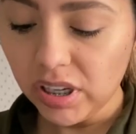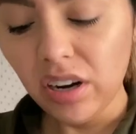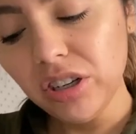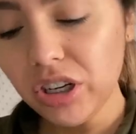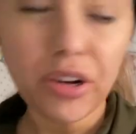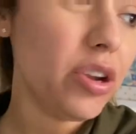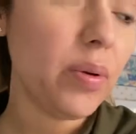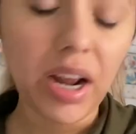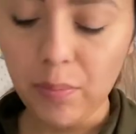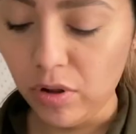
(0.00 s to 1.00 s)
and I'll show you
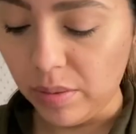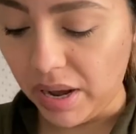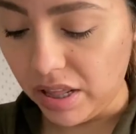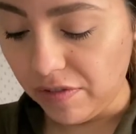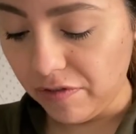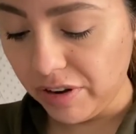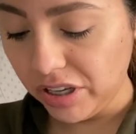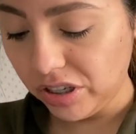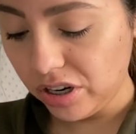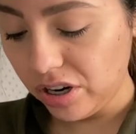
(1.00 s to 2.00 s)
when I pull them out of the
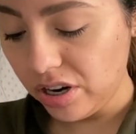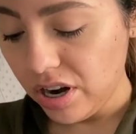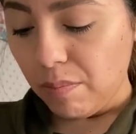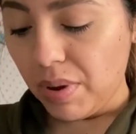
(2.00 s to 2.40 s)
freezer.